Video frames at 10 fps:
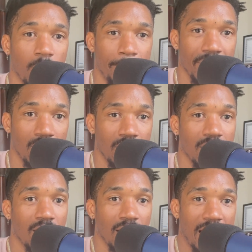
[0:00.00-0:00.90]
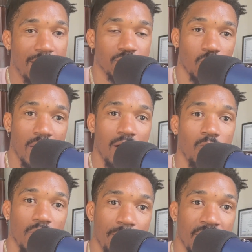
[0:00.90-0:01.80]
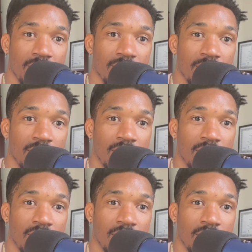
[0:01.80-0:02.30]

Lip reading: building our lives around women.